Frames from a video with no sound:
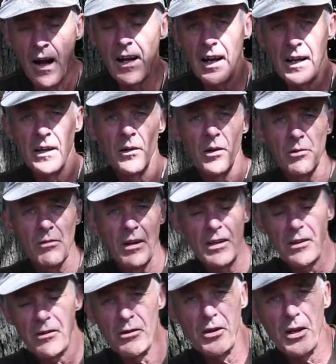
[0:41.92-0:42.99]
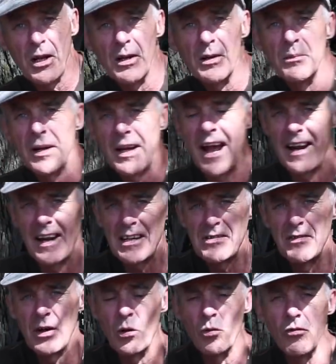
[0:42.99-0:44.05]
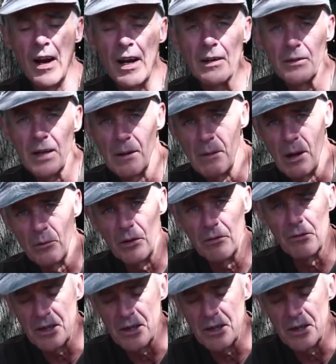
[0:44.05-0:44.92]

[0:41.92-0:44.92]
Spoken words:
Okay, I'm going to run you through the mechanics of a little rig I've come up with